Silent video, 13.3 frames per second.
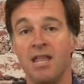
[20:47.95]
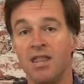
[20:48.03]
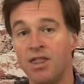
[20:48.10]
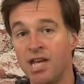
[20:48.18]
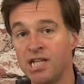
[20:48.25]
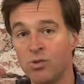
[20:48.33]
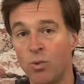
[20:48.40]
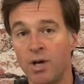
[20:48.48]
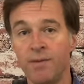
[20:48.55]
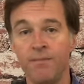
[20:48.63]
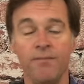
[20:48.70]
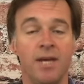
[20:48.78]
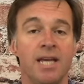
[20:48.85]
This
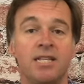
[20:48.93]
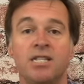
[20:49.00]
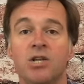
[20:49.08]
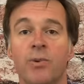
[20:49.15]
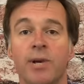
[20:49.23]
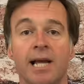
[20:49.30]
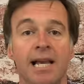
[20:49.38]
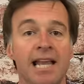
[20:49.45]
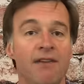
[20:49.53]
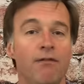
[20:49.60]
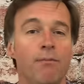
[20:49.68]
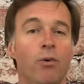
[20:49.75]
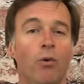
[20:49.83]
one is doing
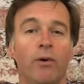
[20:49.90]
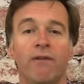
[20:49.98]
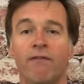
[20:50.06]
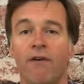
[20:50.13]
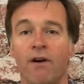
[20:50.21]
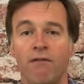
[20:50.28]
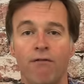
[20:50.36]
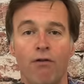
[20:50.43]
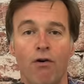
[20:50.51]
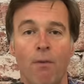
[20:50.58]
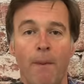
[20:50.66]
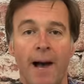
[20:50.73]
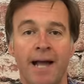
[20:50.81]
11.5
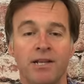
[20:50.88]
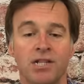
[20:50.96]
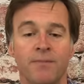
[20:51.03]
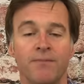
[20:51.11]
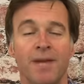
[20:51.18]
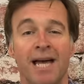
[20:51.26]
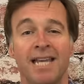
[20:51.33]
foot-pounds